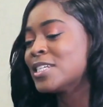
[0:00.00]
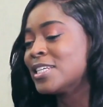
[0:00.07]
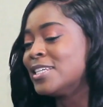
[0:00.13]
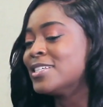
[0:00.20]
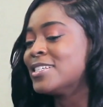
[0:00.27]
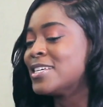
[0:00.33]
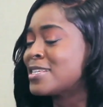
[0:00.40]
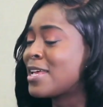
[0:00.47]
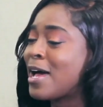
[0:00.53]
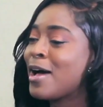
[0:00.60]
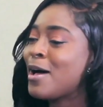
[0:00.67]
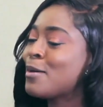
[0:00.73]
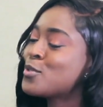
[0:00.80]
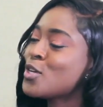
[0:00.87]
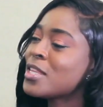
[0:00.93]
diligence. Yes.
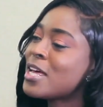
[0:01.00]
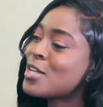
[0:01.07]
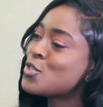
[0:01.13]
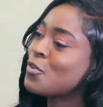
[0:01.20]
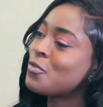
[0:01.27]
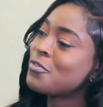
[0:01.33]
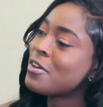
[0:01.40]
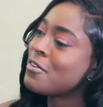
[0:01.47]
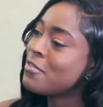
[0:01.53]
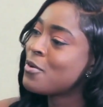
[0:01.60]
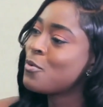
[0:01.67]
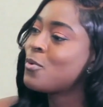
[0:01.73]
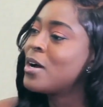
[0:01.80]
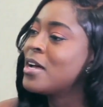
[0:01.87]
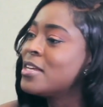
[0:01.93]
I'm sure that's your
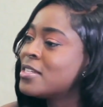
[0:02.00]
favorite word.